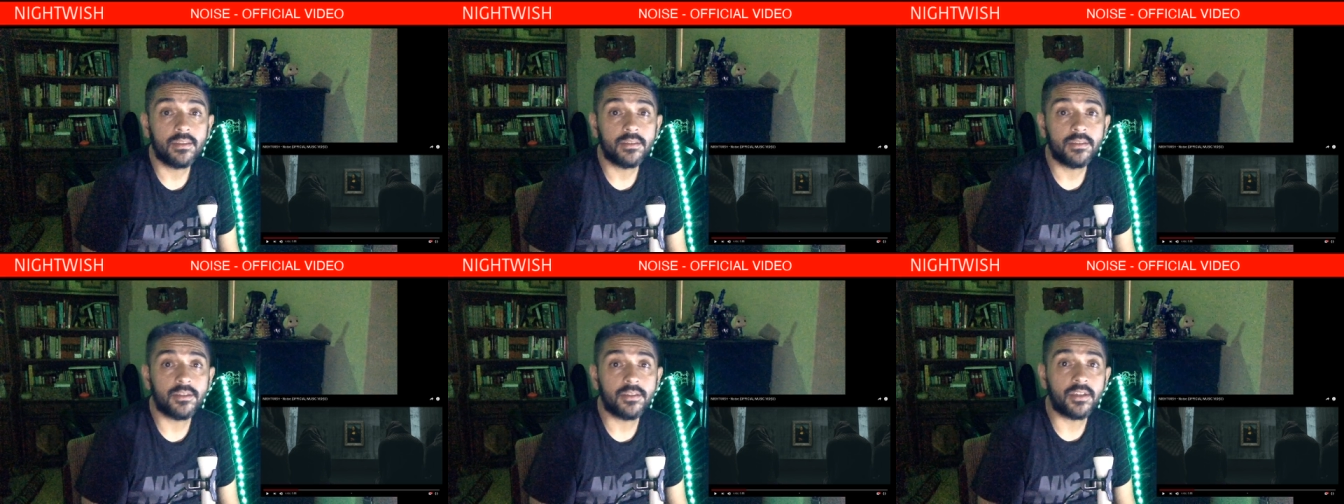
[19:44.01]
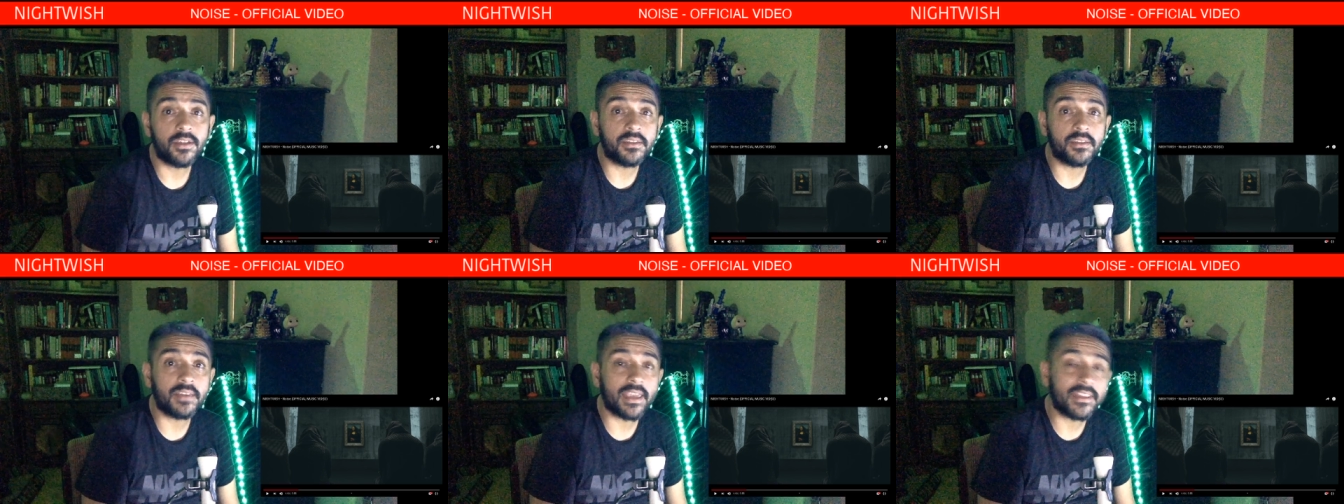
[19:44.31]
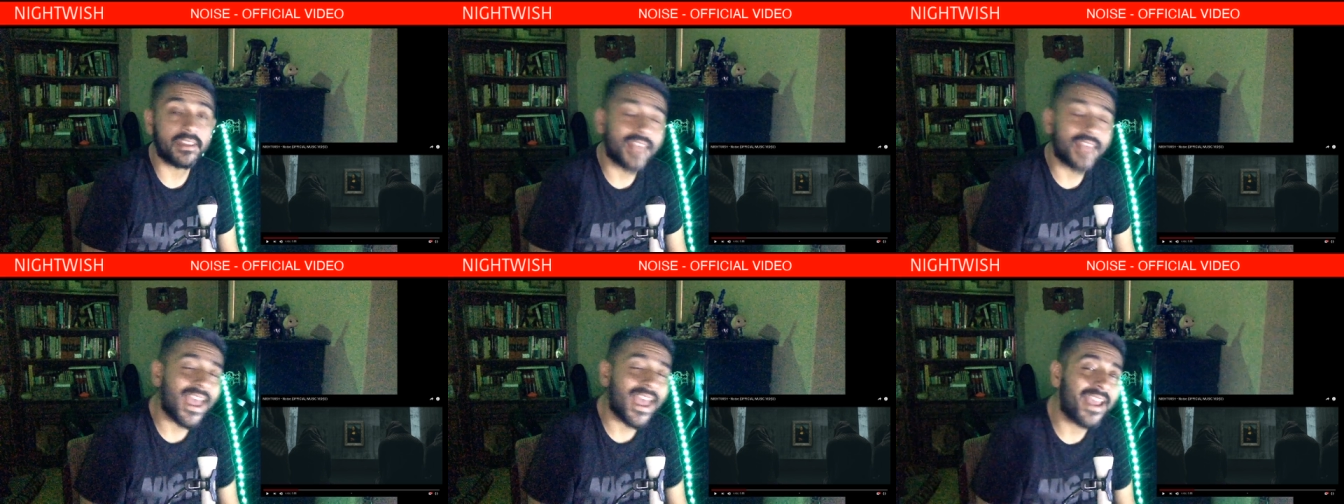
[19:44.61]
don't
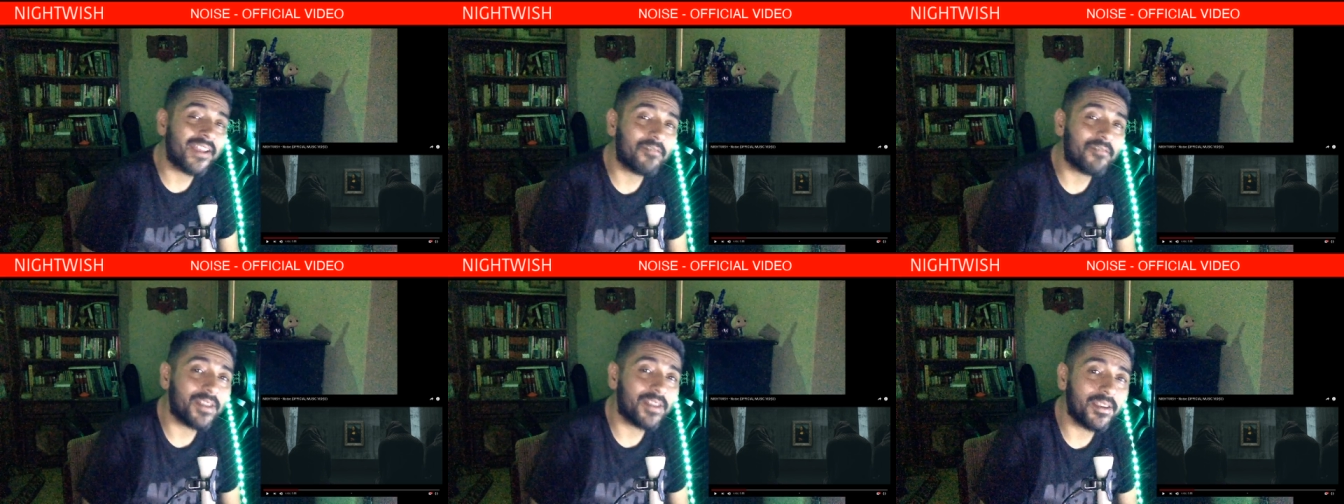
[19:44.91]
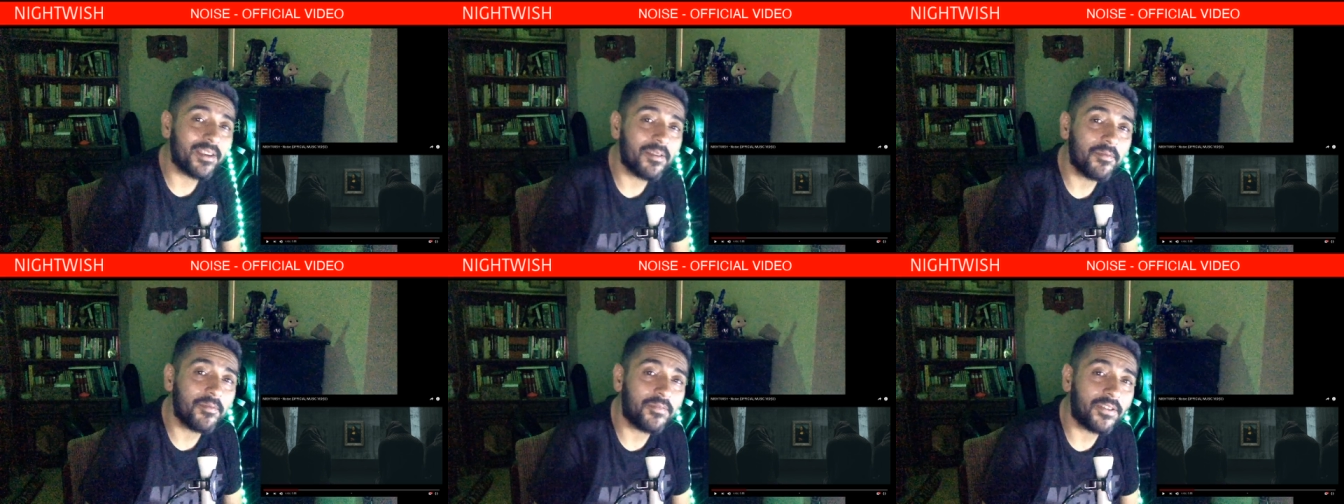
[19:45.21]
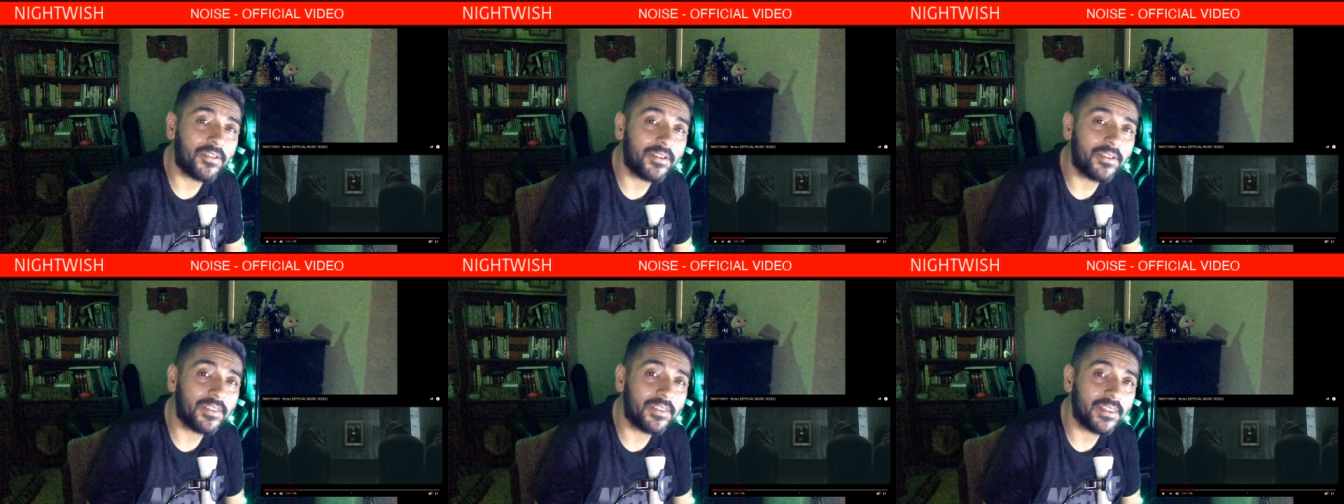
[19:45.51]
get angry
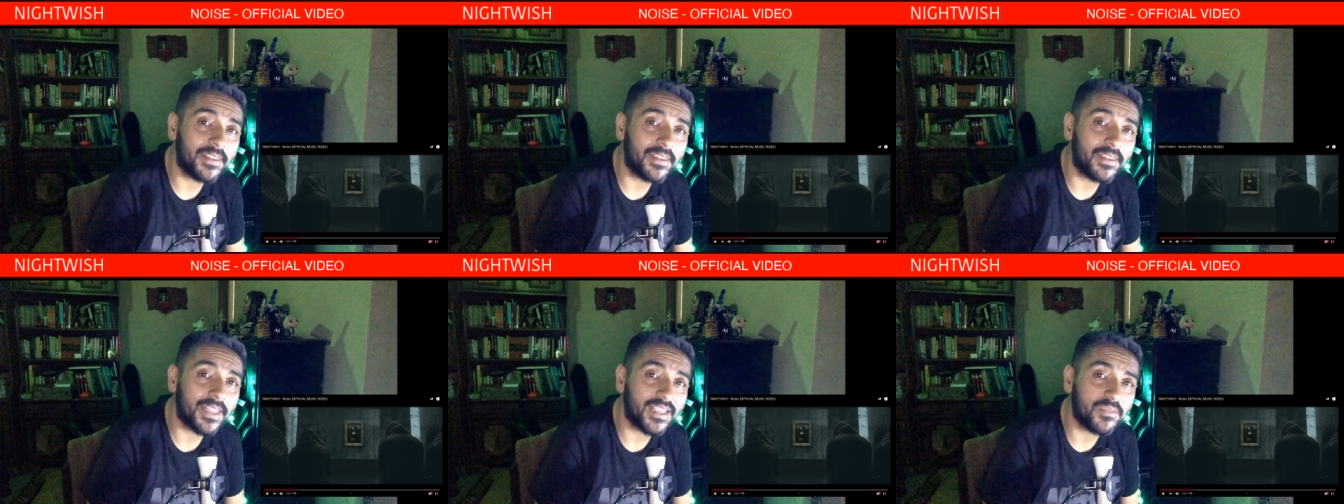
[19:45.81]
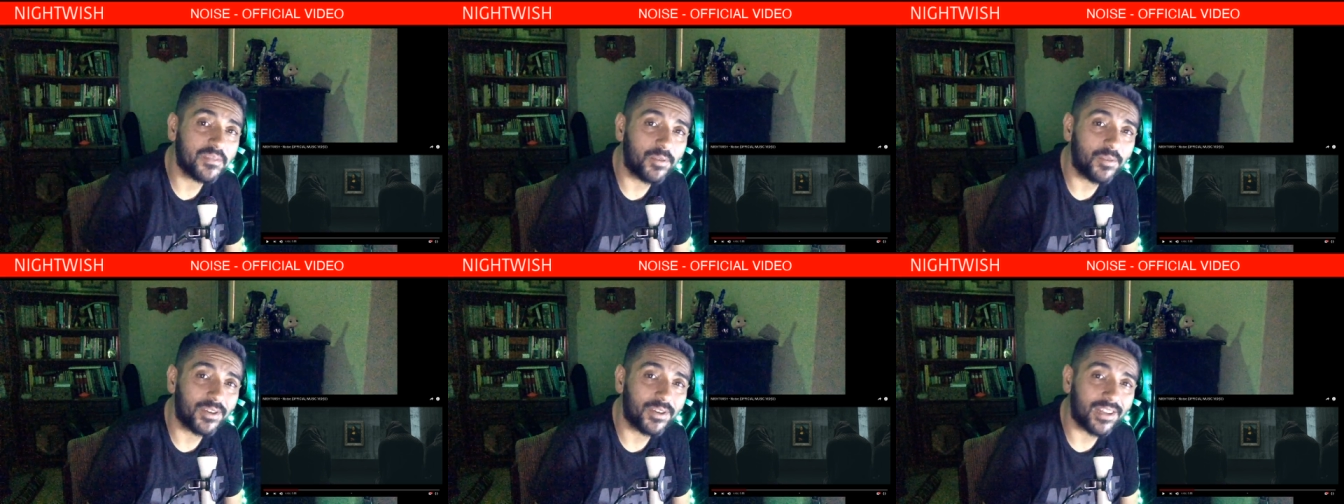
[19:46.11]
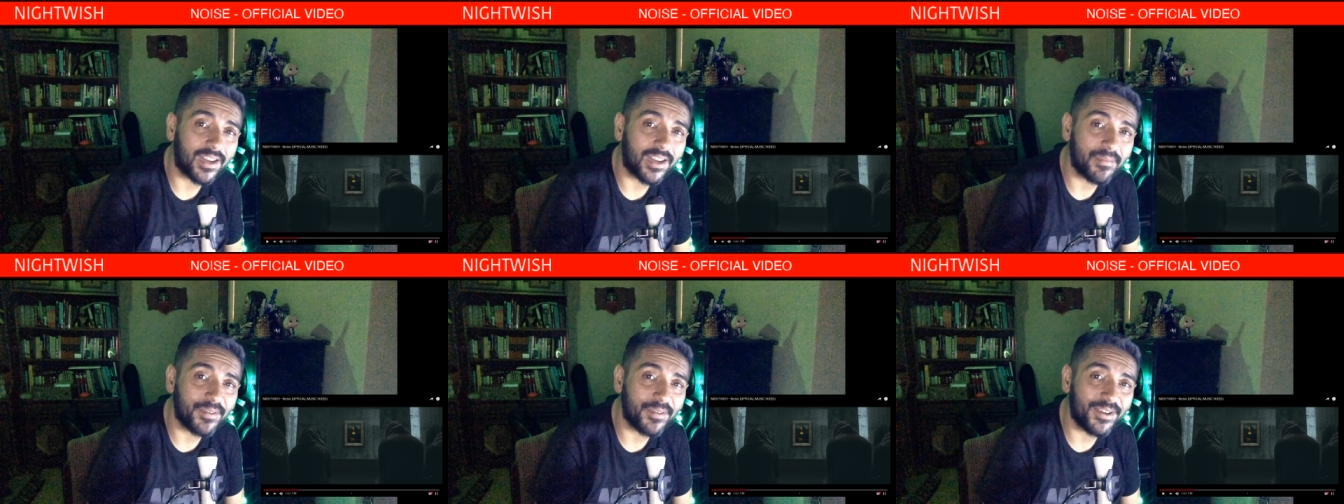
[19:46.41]
for the next word
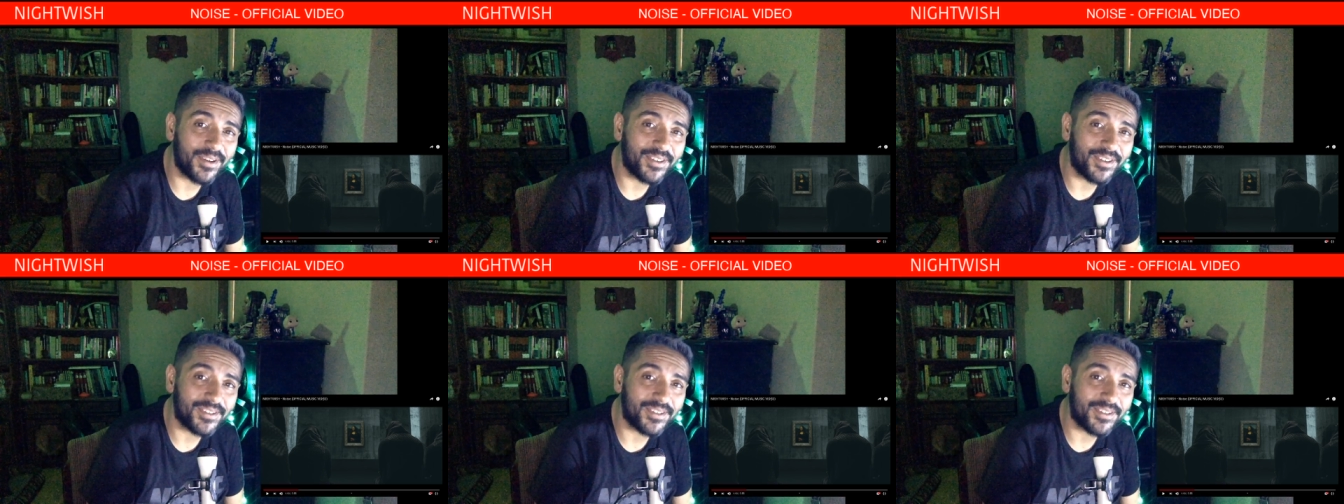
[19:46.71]
that I'm going